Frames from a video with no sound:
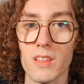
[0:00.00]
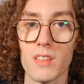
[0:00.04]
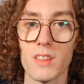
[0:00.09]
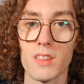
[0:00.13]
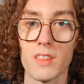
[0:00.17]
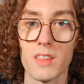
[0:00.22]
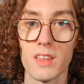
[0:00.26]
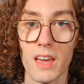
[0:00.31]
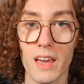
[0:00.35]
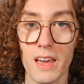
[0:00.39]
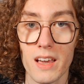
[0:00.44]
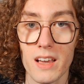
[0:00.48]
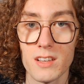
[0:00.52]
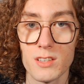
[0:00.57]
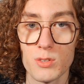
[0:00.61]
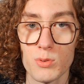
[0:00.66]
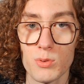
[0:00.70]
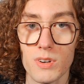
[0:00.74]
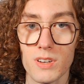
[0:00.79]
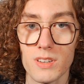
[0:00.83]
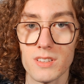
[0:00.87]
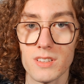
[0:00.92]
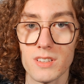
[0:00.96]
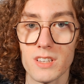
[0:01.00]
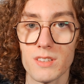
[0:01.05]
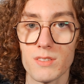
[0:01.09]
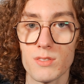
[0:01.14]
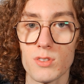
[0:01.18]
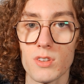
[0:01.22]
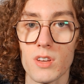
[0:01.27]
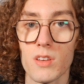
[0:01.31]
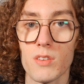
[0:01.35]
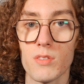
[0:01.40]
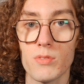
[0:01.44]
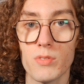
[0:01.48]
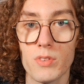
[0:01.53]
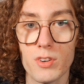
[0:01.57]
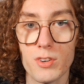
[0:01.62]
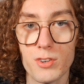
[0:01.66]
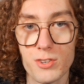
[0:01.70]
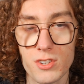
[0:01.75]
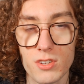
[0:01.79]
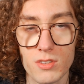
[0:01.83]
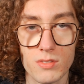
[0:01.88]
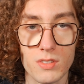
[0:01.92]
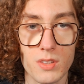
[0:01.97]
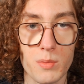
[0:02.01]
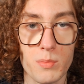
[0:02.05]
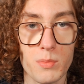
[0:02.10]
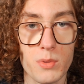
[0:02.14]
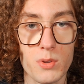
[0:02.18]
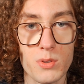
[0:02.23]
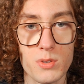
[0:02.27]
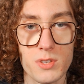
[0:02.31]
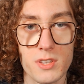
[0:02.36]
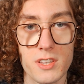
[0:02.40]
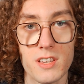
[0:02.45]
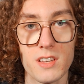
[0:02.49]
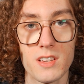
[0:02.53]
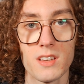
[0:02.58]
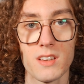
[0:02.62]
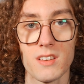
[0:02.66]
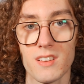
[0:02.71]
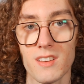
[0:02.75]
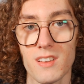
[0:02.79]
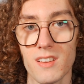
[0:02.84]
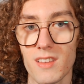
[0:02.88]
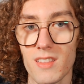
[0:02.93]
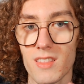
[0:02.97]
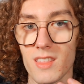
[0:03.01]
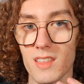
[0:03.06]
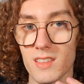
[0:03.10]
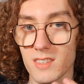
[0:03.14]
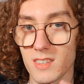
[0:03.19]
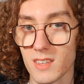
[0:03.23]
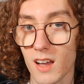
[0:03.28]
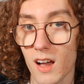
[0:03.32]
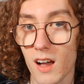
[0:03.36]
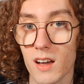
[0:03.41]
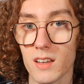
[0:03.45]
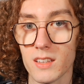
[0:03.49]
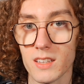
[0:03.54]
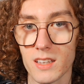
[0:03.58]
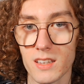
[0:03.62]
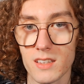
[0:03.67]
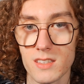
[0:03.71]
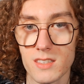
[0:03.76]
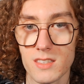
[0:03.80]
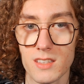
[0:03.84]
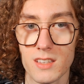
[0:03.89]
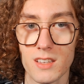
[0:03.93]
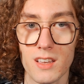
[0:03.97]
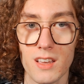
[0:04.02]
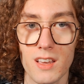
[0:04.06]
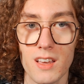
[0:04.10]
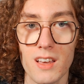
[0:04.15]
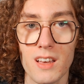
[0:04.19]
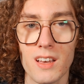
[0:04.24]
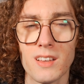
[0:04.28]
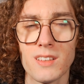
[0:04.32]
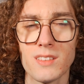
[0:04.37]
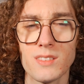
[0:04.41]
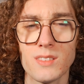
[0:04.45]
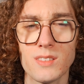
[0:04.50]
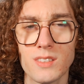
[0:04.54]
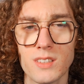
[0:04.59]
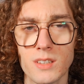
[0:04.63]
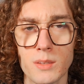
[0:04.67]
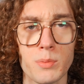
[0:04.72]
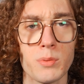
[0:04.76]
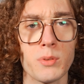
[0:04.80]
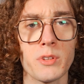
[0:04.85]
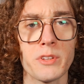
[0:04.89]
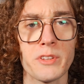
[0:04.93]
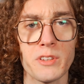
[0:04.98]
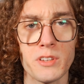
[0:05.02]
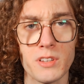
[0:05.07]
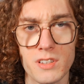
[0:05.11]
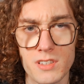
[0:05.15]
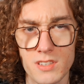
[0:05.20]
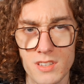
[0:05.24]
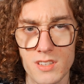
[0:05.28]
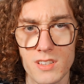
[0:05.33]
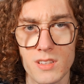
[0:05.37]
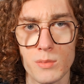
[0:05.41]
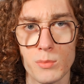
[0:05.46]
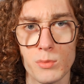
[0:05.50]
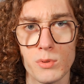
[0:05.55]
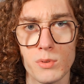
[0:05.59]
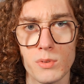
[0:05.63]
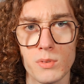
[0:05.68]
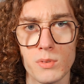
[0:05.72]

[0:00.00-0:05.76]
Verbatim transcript: the X1 gives you a version of the music that's honest and deeply listenable.